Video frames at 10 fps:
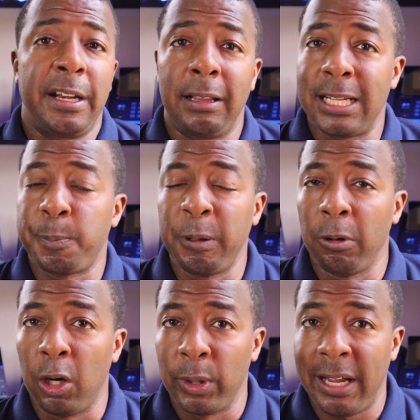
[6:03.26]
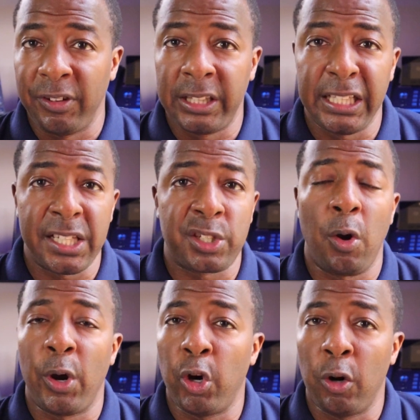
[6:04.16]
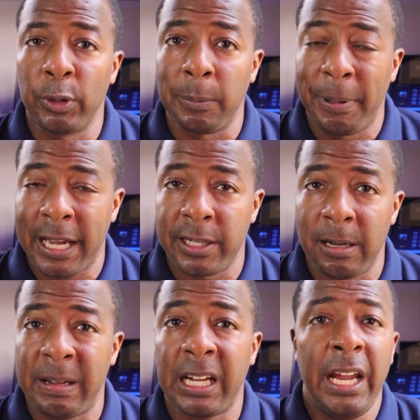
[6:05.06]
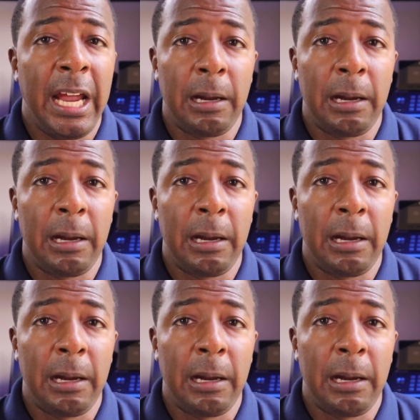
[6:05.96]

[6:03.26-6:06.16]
Now, let's be real with everything that's going on with the pandemic